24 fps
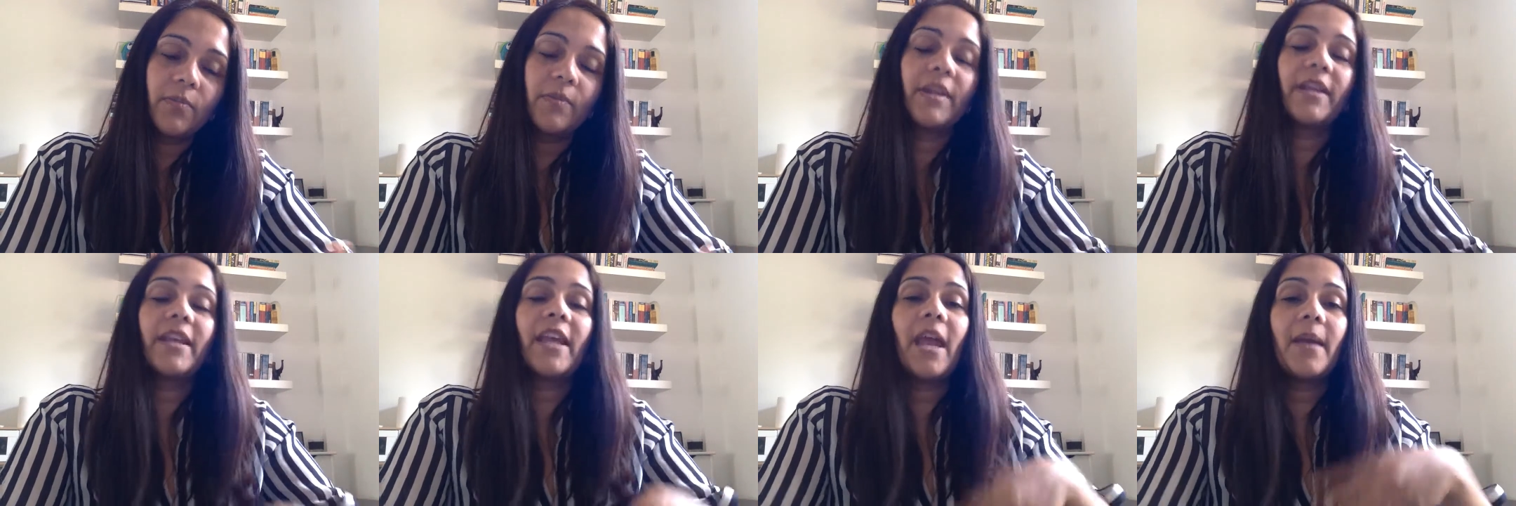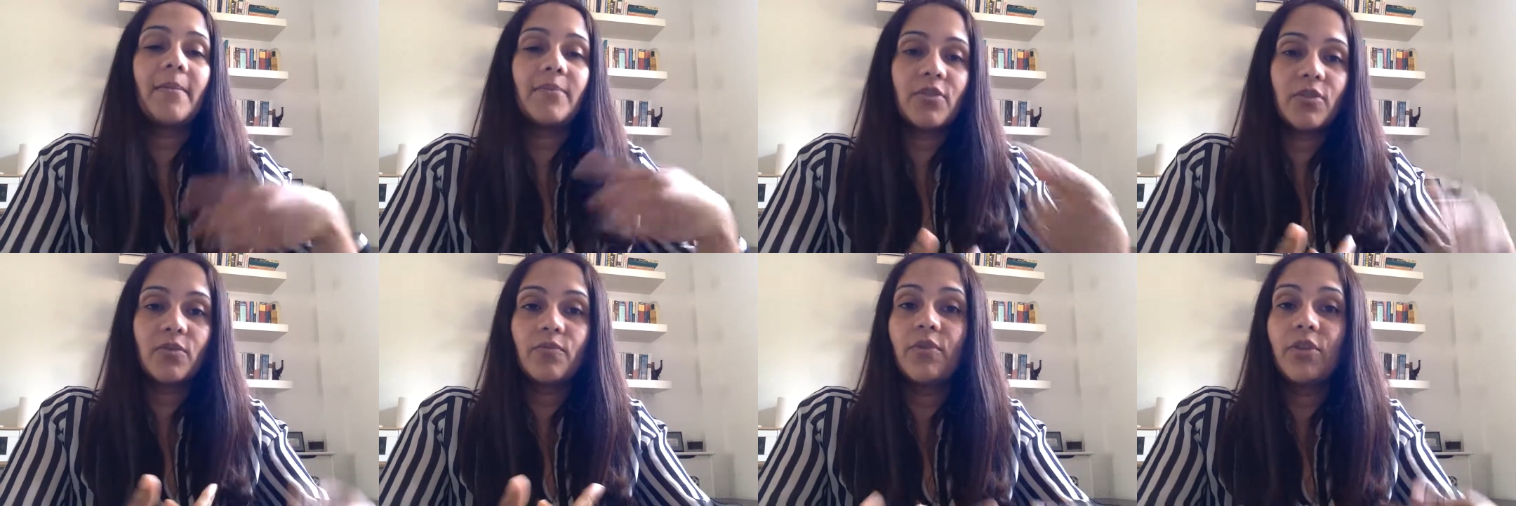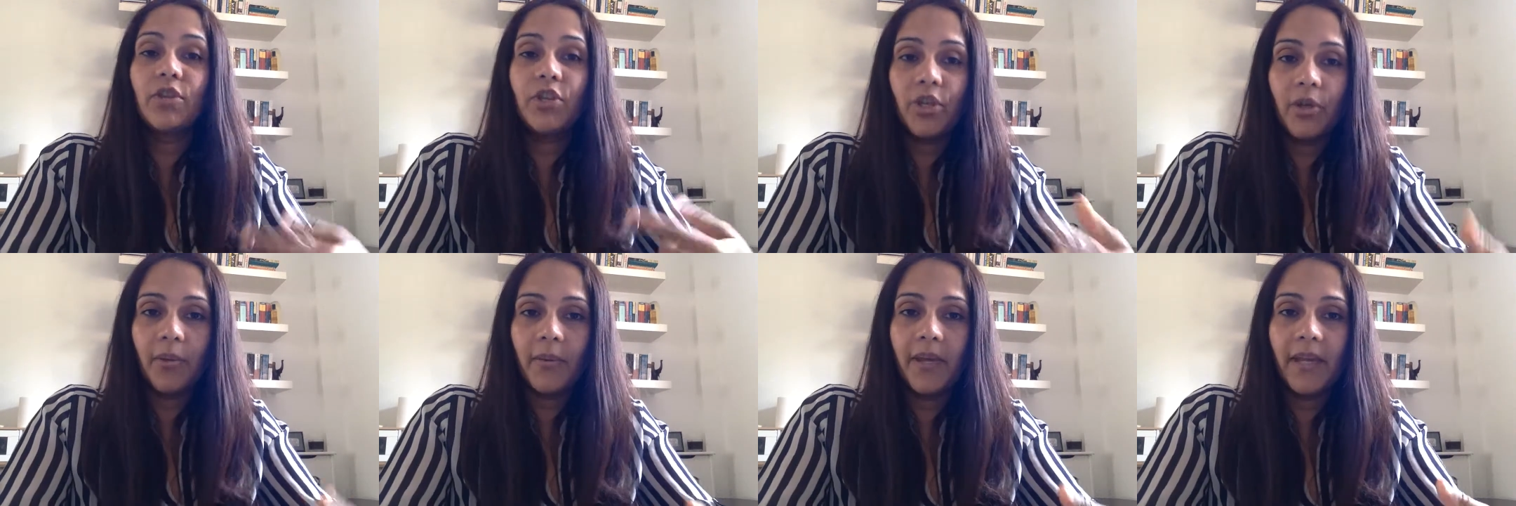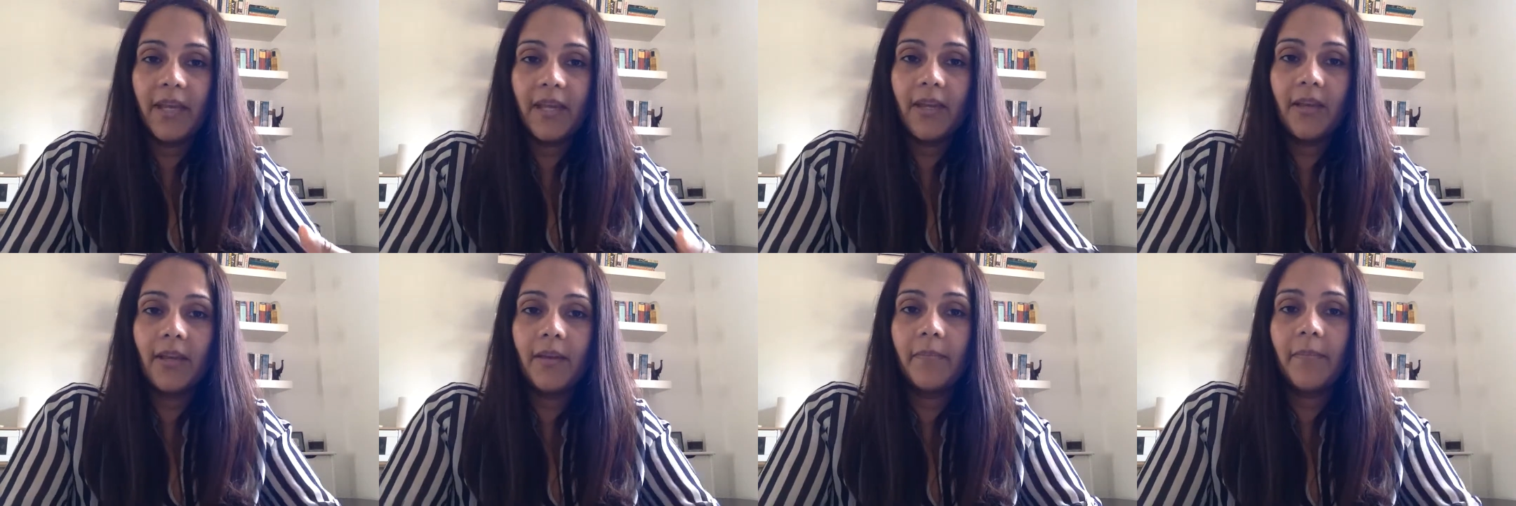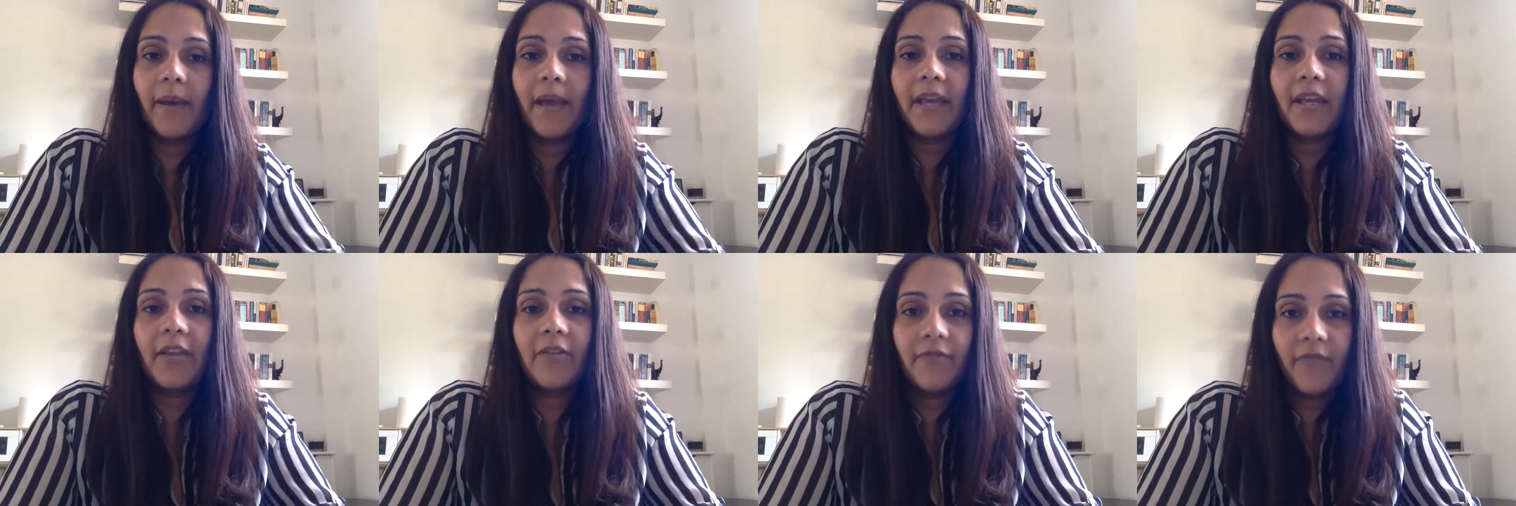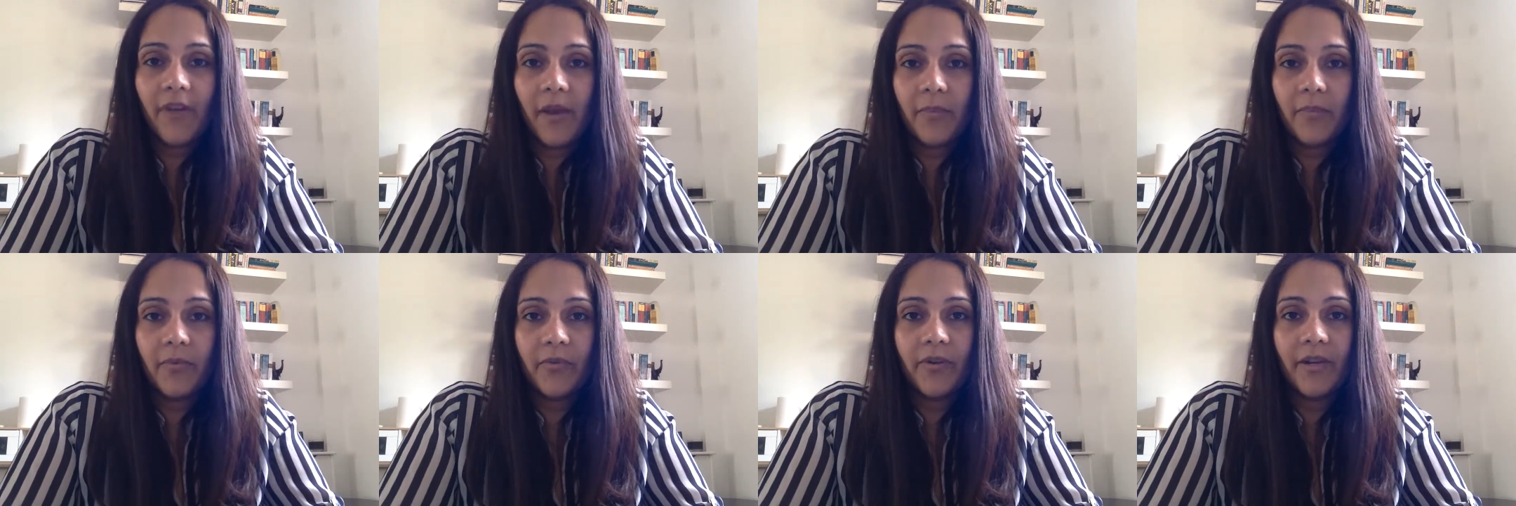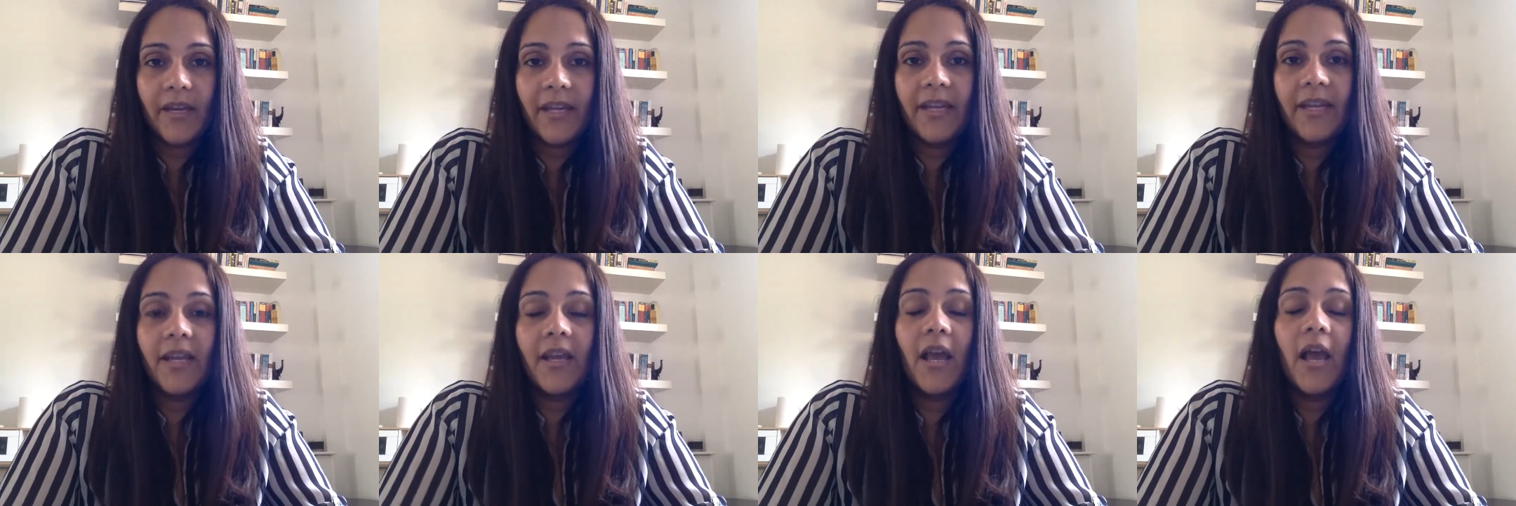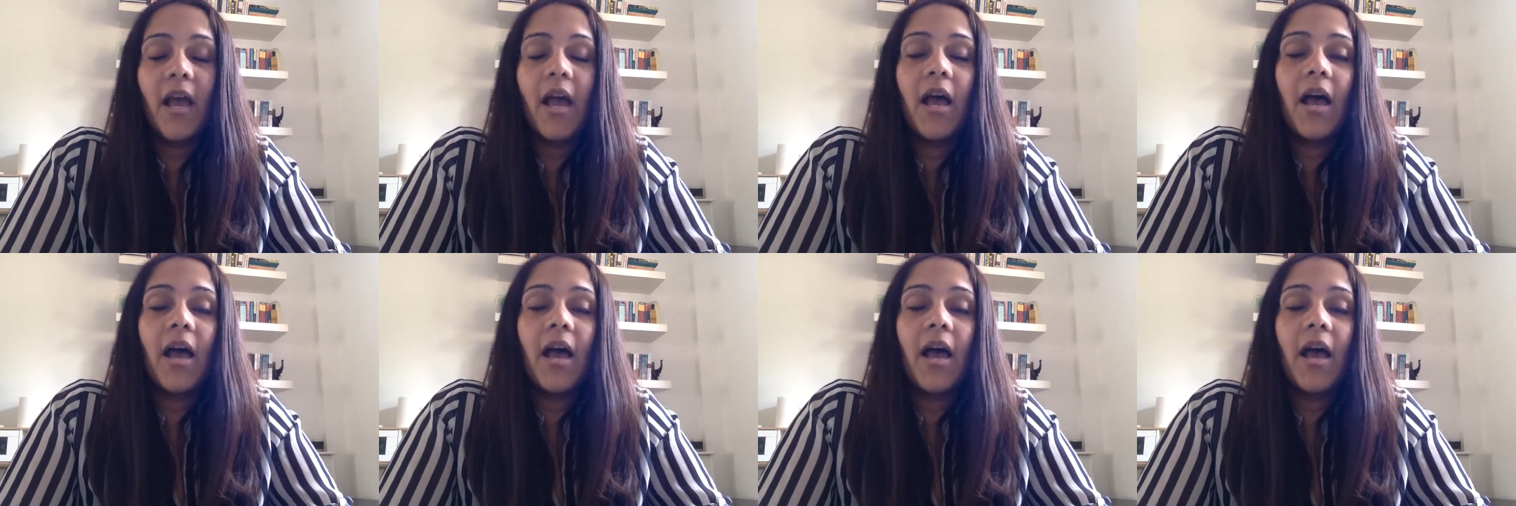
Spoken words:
when it came to renewing back in February.